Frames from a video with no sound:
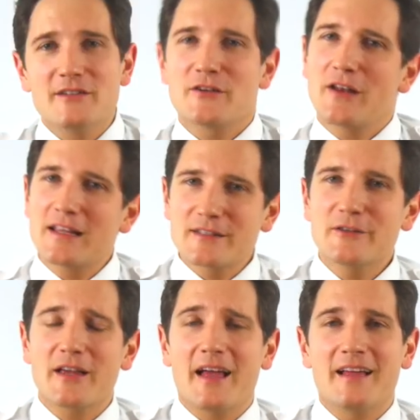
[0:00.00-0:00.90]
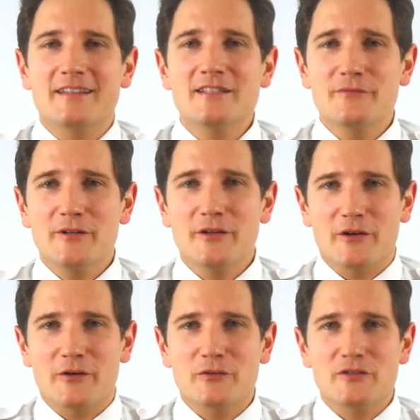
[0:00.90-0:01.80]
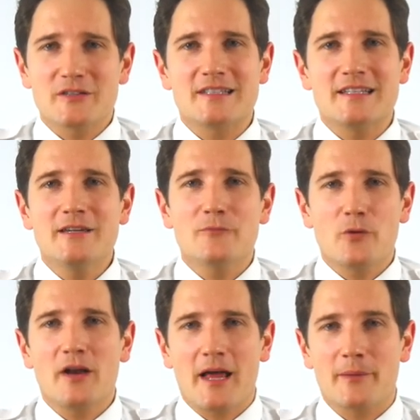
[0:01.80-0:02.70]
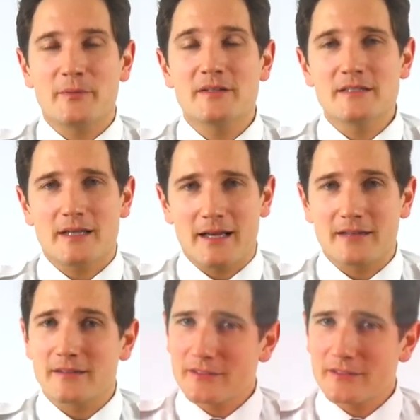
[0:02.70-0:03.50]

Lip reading: So let's look at this video to see what happens at